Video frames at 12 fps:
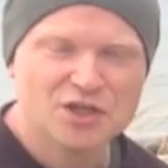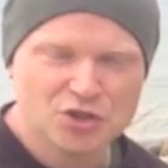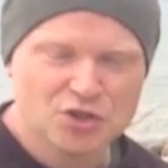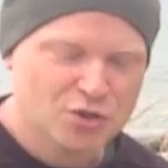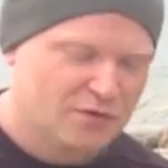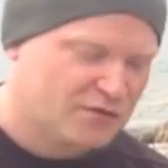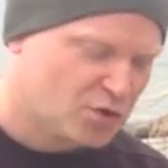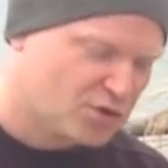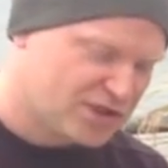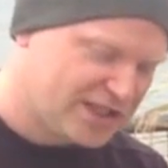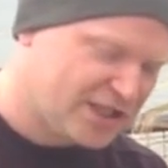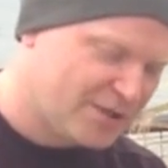you do of
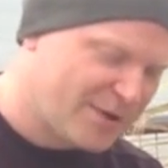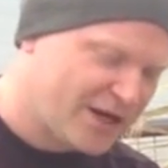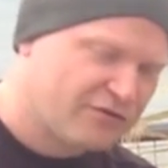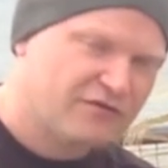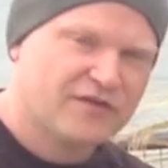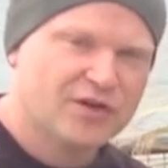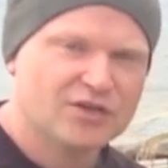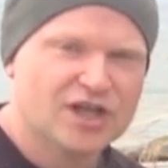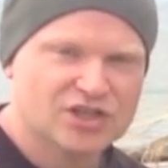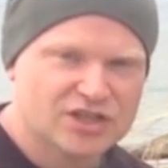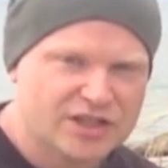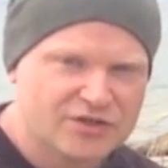course need the microphone
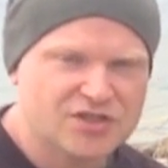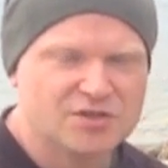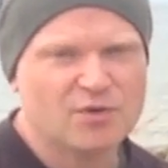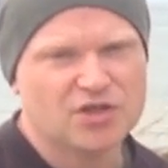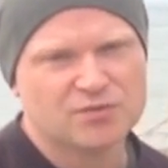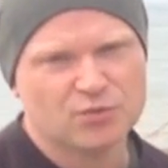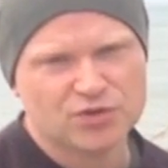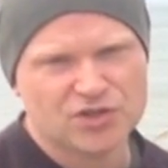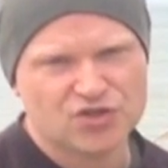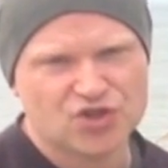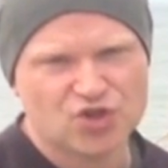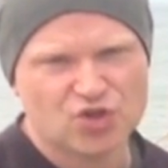as close as possible to
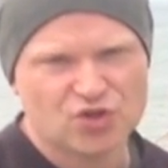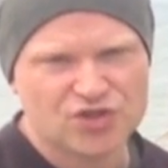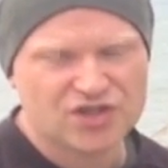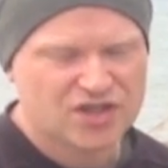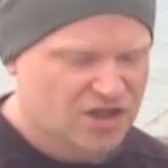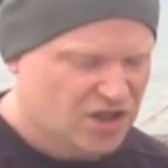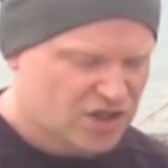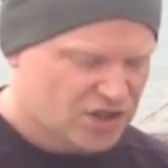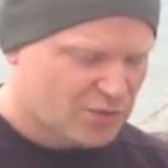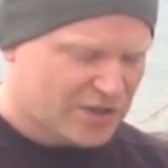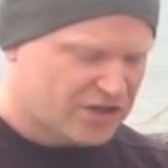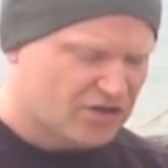the source.
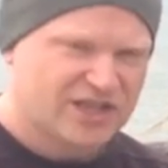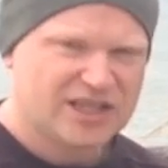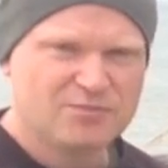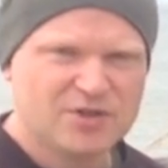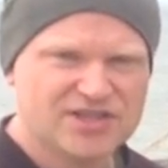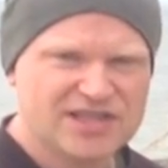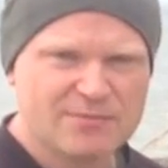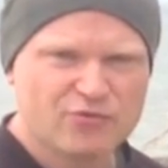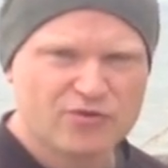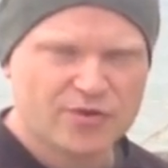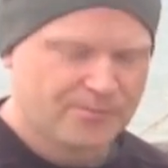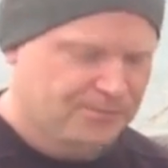So why not keep it
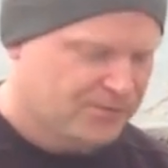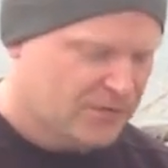separate?